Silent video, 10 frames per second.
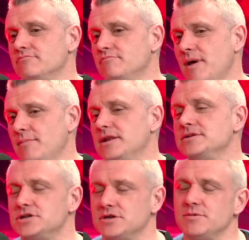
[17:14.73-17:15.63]
maybe
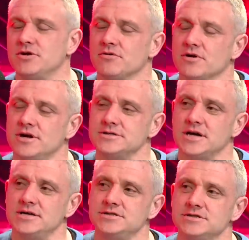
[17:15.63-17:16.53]
legitimate
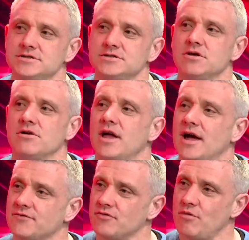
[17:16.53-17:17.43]
organizations looking
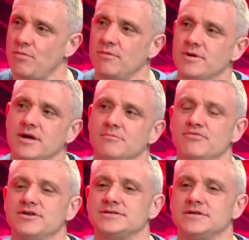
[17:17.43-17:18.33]
after Republican
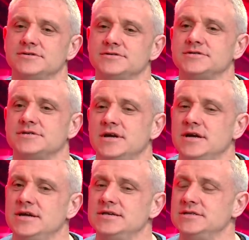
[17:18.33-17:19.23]
prisoners.
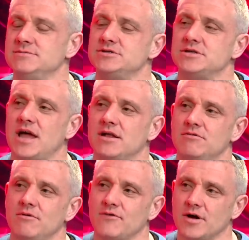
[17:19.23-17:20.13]
He seems then
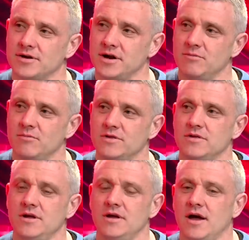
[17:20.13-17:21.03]
to have gotten in with
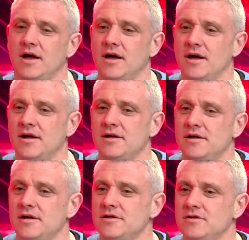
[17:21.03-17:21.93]
the
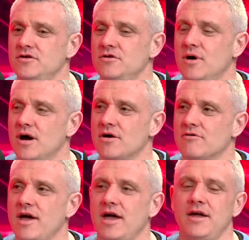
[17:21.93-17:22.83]
new
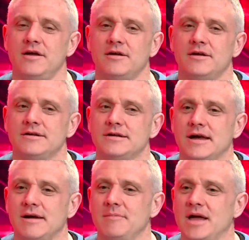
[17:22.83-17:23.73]
IRA.
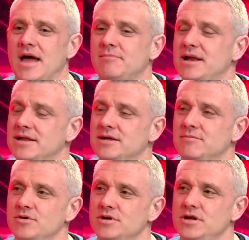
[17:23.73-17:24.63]
He had plenty of
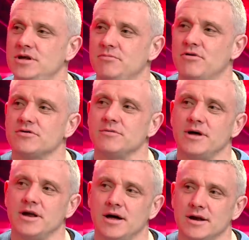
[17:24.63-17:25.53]
money. He brought them
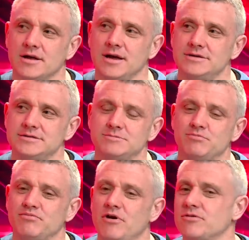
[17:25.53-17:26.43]
on holidays,
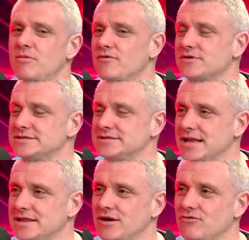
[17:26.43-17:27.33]
brought them over to
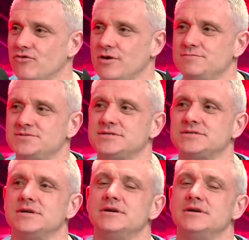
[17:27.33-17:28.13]
Celtic trips,